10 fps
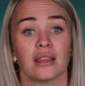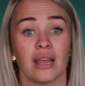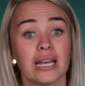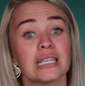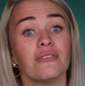
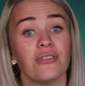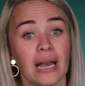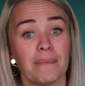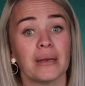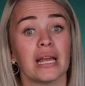they
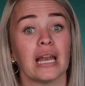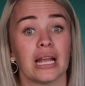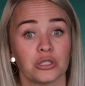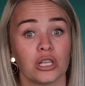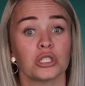develop an
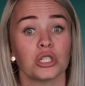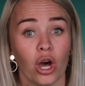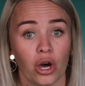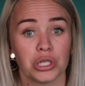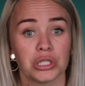electric
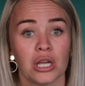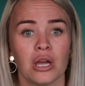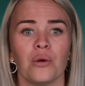charge,